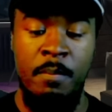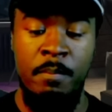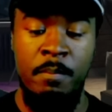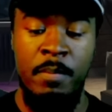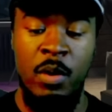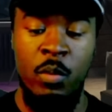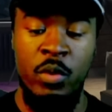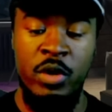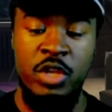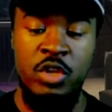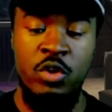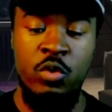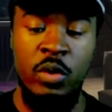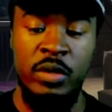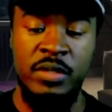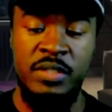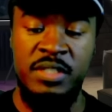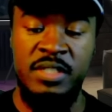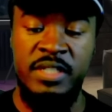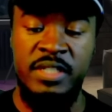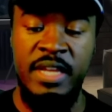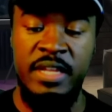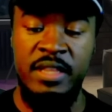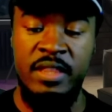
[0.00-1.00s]
but when you will
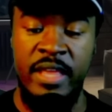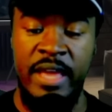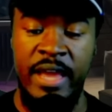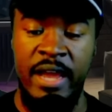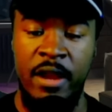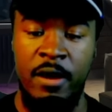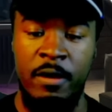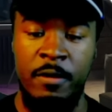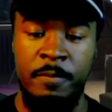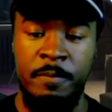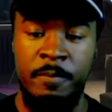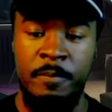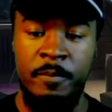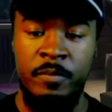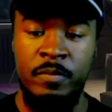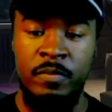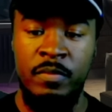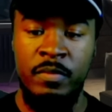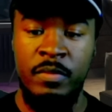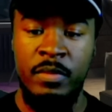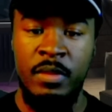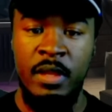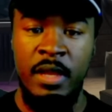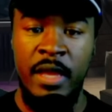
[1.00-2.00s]
sit there
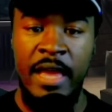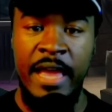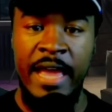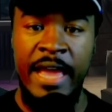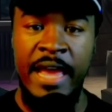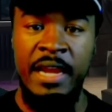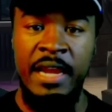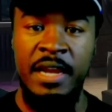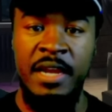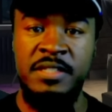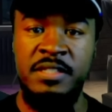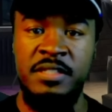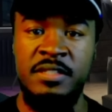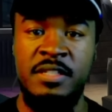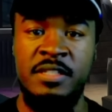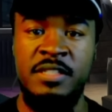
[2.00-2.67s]
and listen